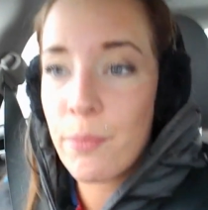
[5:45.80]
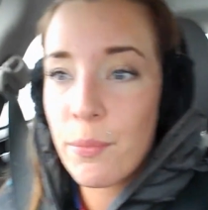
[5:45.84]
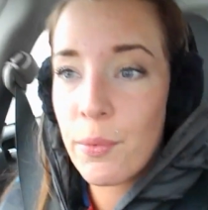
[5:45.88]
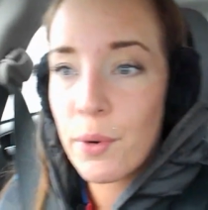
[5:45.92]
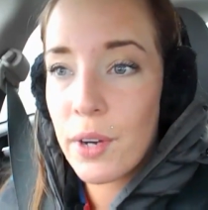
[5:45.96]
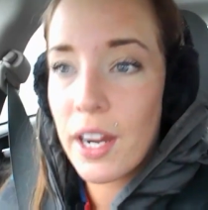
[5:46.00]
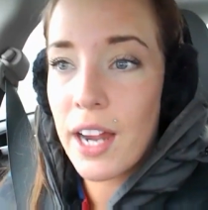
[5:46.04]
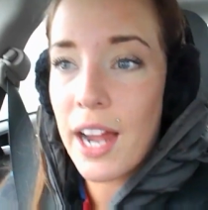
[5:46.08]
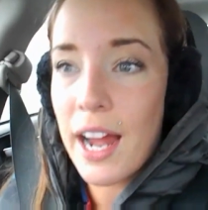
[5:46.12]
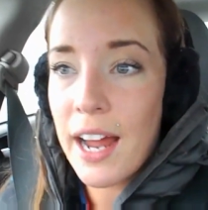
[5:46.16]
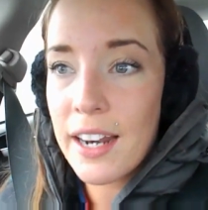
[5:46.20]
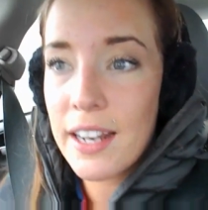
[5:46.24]

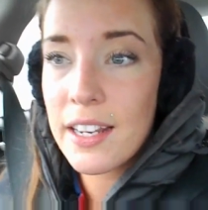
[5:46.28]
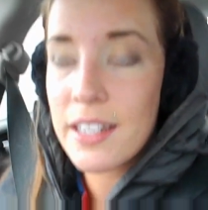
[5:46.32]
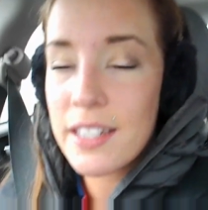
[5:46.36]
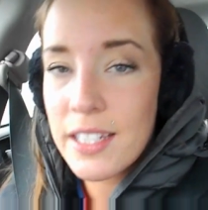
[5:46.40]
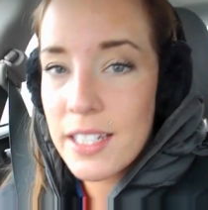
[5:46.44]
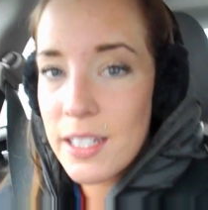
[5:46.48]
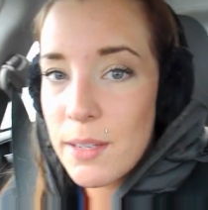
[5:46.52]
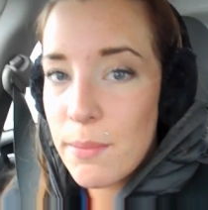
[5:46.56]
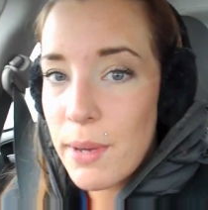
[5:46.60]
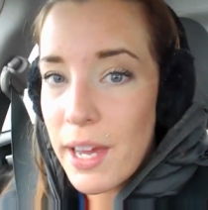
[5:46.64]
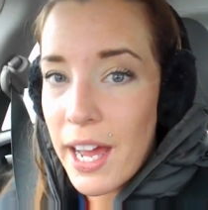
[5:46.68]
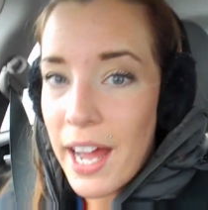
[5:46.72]
We're out of
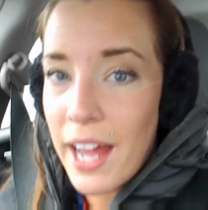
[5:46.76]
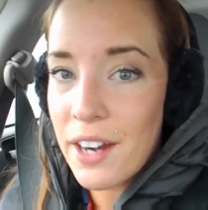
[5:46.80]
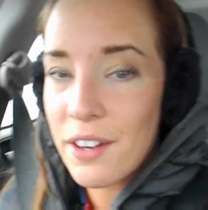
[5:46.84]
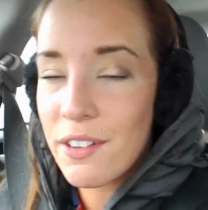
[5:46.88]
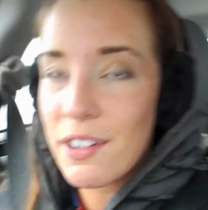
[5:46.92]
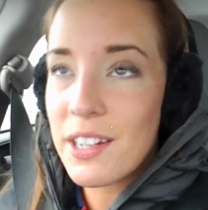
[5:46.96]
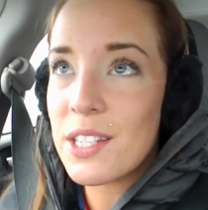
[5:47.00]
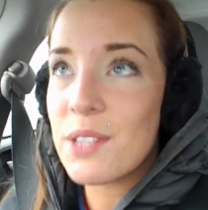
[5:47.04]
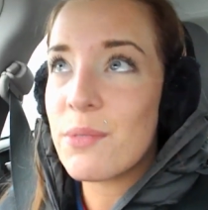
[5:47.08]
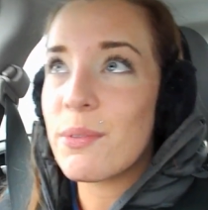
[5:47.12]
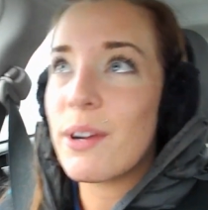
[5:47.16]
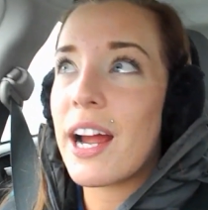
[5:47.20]
D
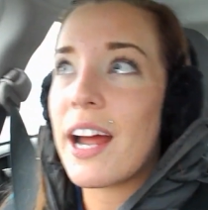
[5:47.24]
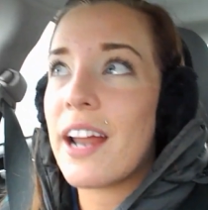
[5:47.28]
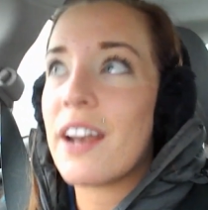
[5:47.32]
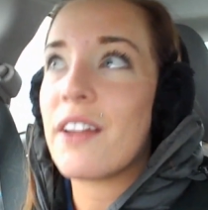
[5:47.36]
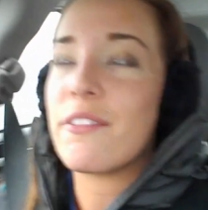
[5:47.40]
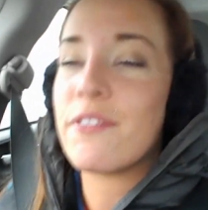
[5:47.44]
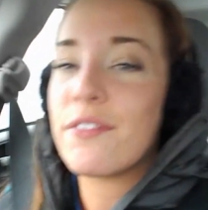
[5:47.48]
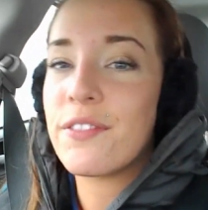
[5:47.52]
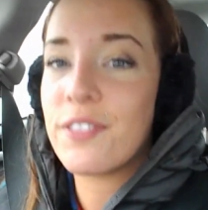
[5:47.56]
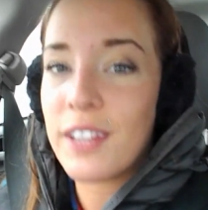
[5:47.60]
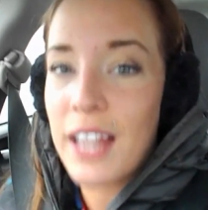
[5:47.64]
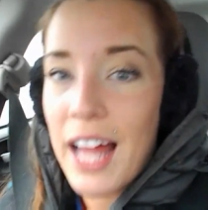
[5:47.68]
batteries, we're out
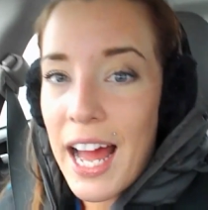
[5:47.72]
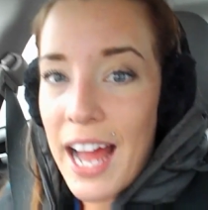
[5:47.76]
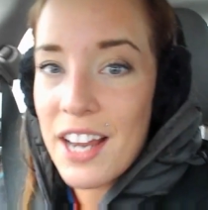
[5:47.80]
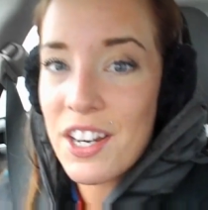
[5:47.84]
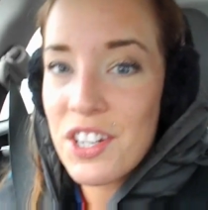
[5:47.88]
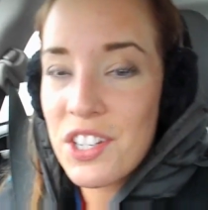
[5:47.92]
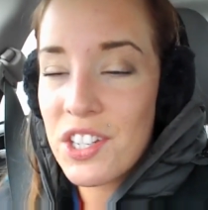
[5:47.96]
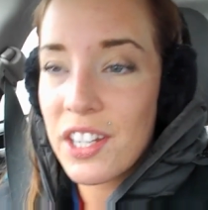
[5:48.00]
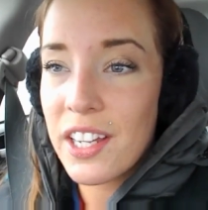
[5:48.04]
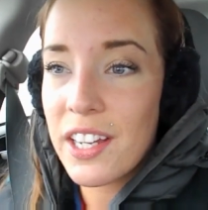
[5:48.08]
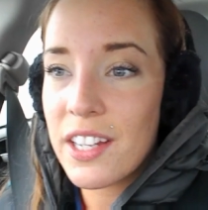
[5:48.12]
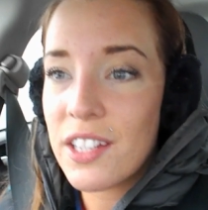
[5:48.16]
of
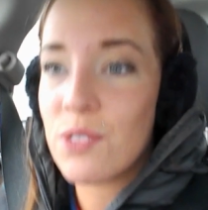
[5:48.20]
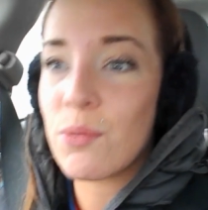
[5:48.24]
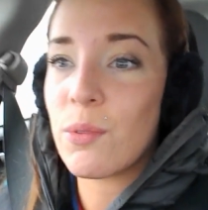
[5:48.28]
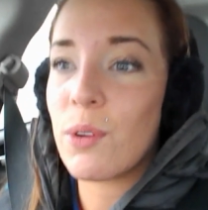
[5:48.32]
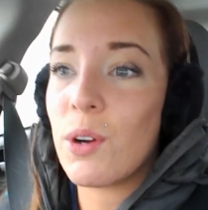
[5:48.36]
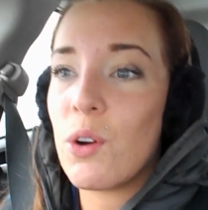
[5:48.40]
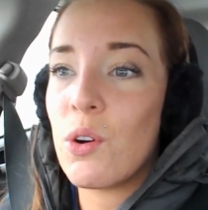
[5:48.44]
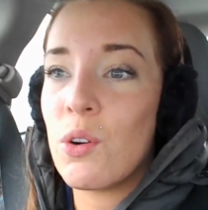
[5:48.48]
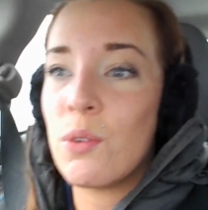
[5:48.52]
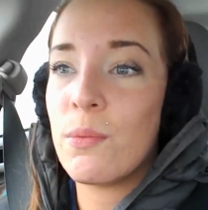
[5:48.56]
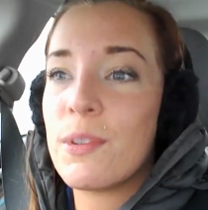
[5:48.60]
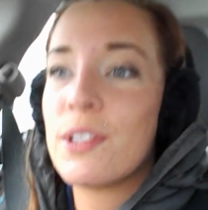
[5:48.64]
flashlights, we're
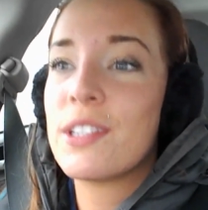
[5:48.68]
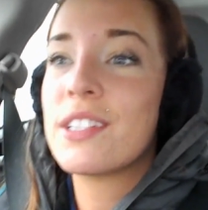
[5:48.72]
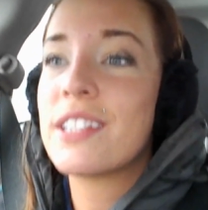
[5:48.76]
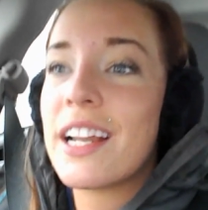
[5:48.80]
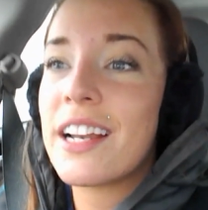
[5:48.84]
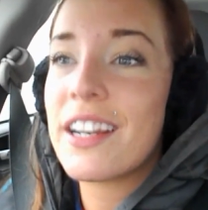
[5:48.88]
almost